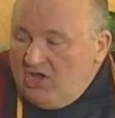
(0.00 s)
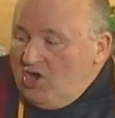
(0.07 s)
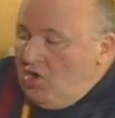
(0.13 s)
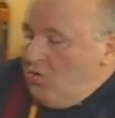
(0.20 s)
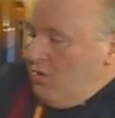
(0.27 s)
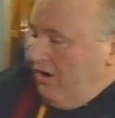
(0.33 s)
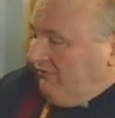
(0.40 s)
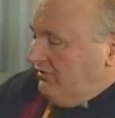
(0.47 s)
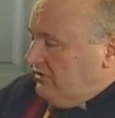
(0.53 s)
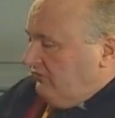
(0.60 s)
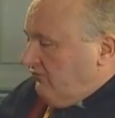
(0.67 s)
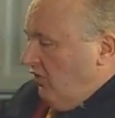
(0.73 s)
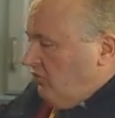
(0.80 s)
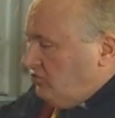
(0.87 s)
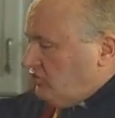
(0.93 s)
who have a
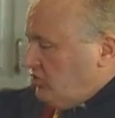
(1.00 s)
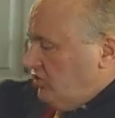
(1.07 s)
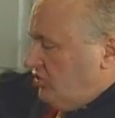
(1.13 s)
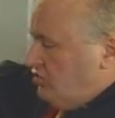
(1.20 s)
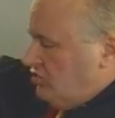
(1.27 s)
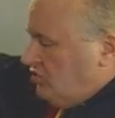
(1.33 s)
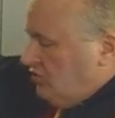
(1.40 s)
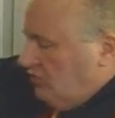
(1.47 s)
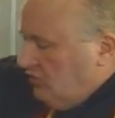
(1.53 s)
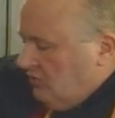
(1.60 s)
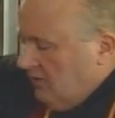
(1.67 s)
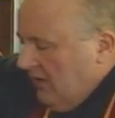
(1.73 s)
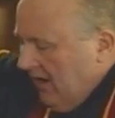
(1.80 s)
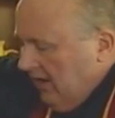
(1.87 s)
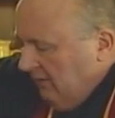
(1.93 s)
devotion
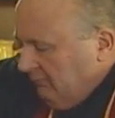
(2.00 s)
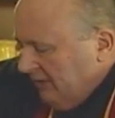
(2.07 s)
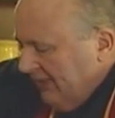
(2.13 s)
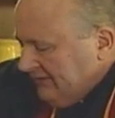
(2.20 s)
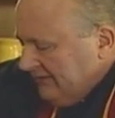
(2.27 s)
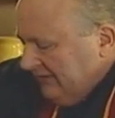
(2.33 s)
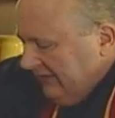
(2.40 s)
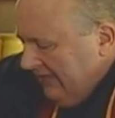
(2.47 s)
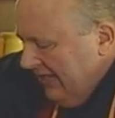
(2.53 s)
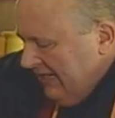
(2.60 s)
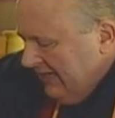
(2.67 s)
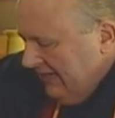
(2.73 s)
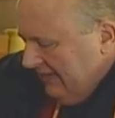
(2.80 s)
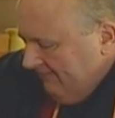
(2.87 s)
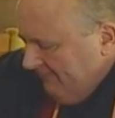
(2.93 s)
to Our Blessed
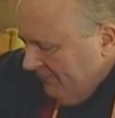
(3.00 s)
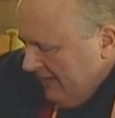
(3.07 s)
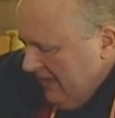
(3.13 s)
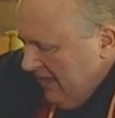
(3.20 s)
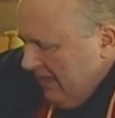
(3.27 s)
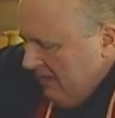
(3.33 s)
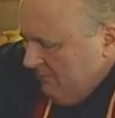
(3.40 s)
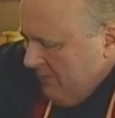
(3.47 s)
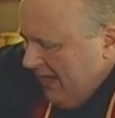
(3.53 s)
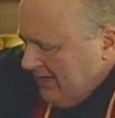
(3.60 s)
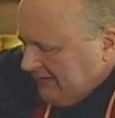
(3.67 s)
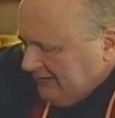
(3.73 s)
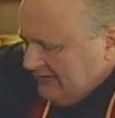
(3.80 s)
Lady based